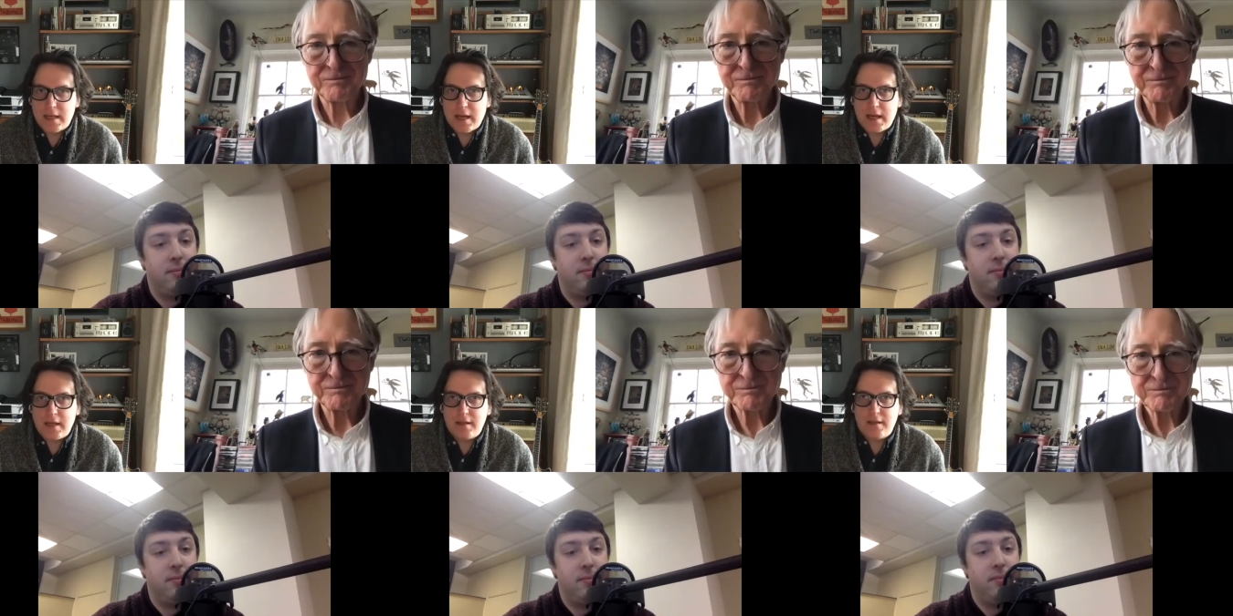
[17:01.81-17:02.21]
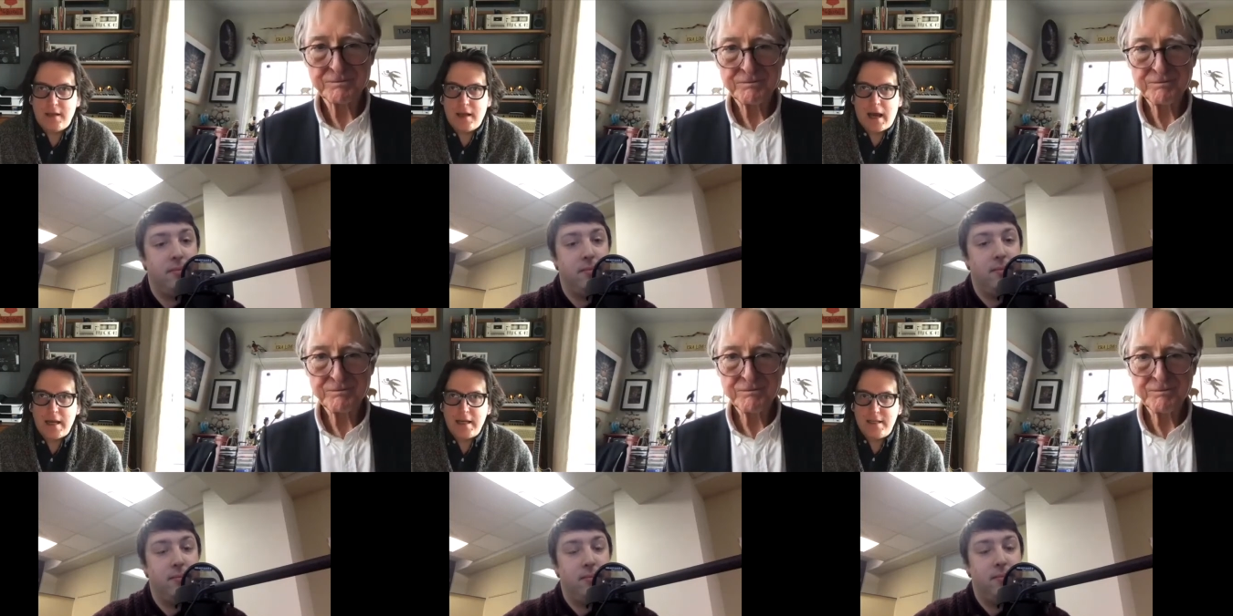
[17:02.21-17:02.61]
Speaker 1: And I
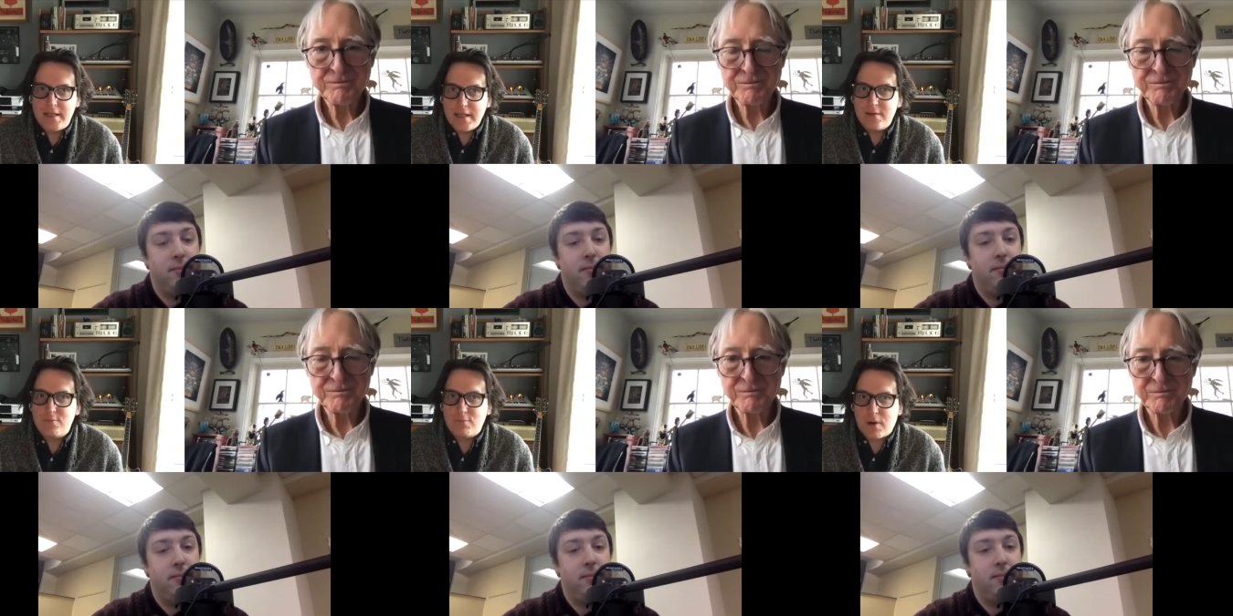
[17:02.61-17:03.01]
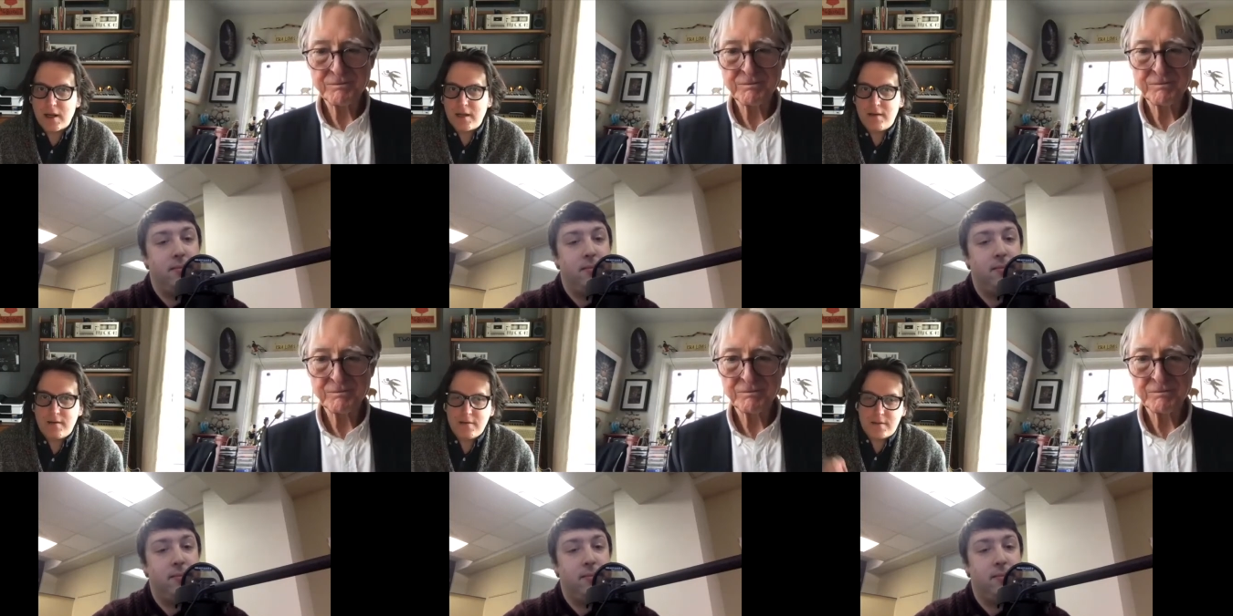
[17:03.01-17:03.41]
I did
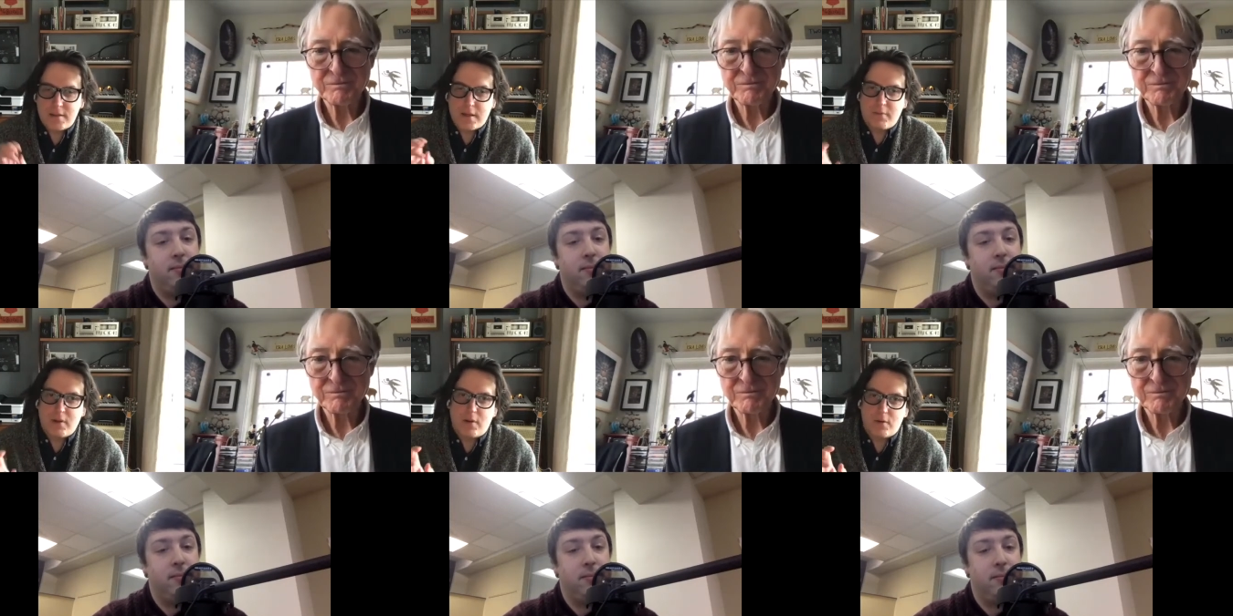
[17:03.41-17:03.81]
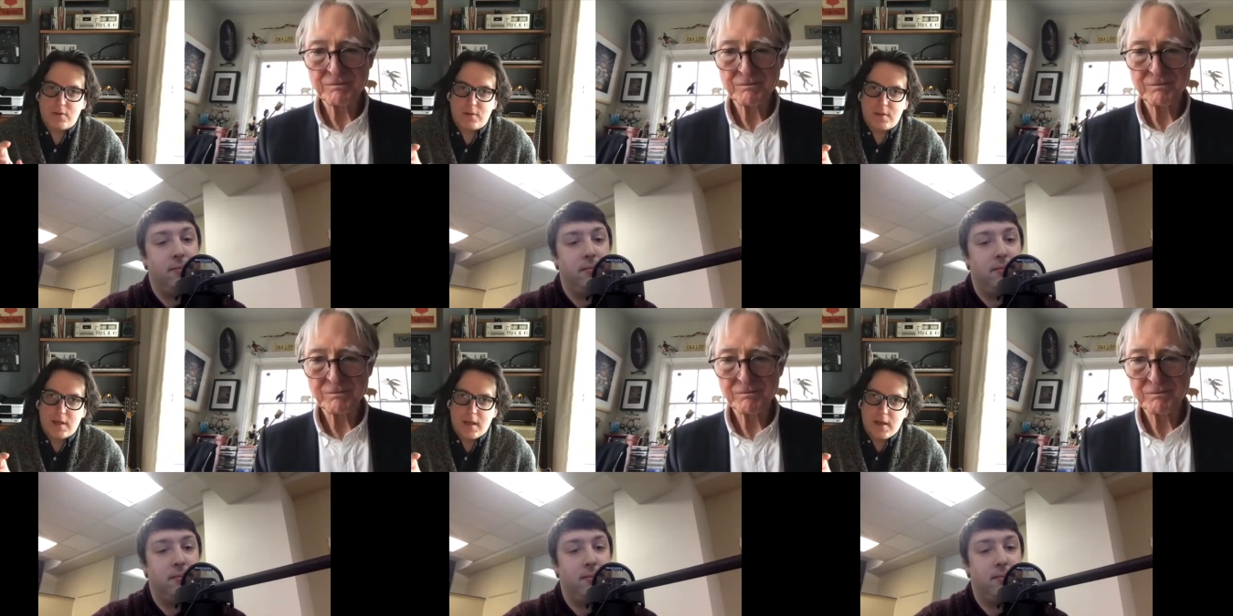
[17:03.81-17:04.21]
write some of
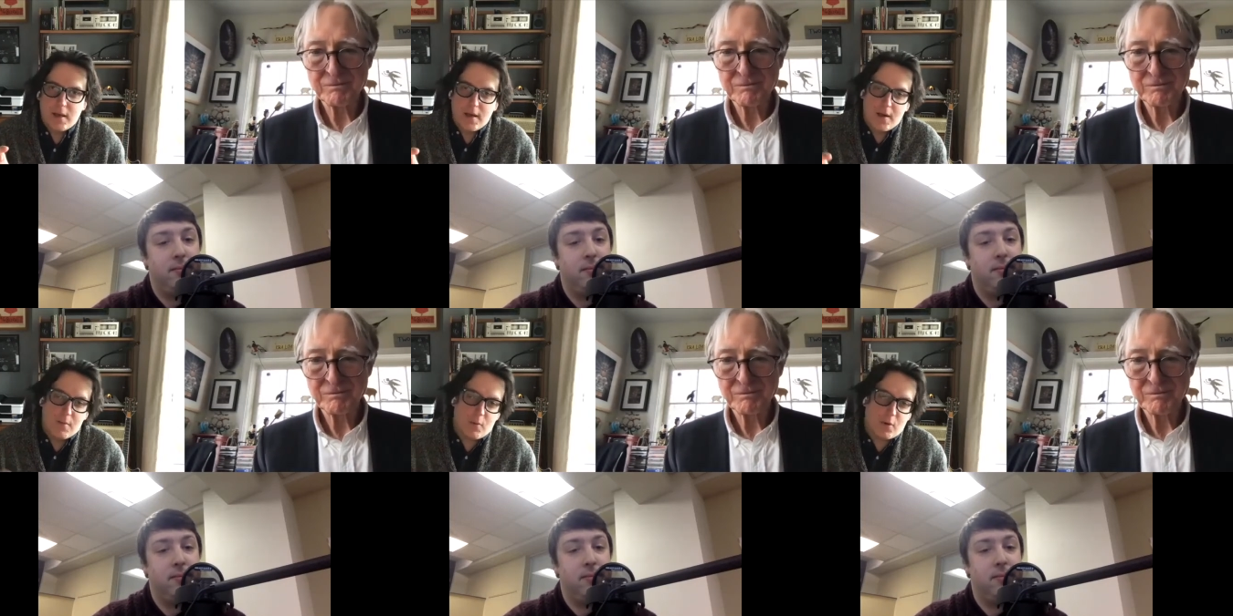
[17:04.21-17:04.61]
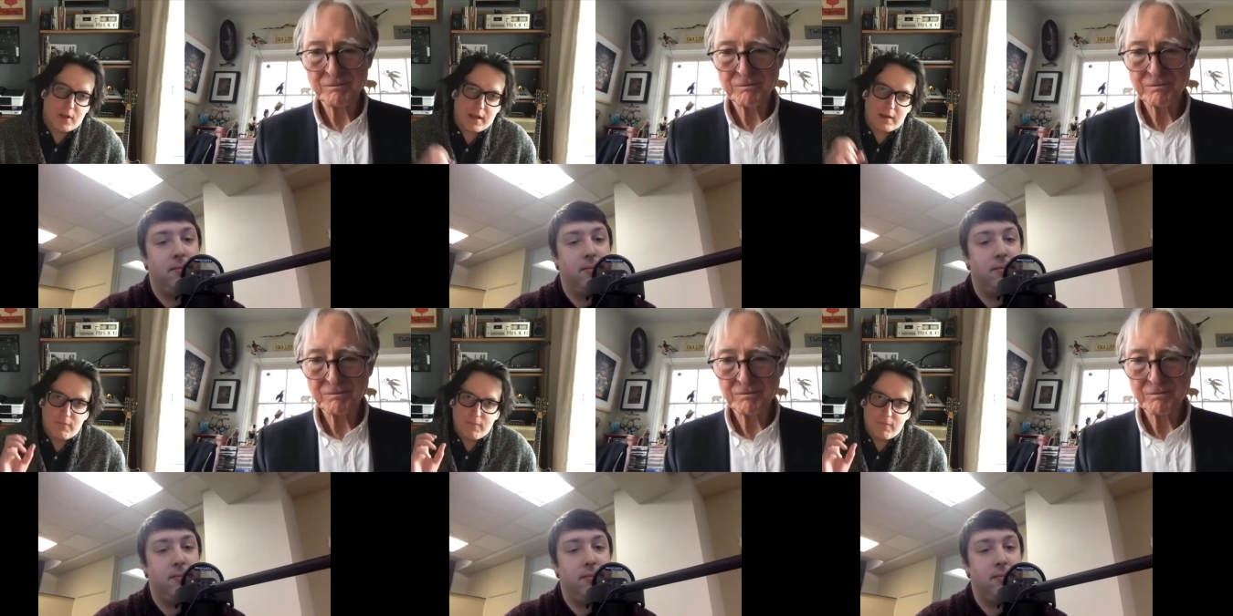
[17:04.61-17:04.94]
those more like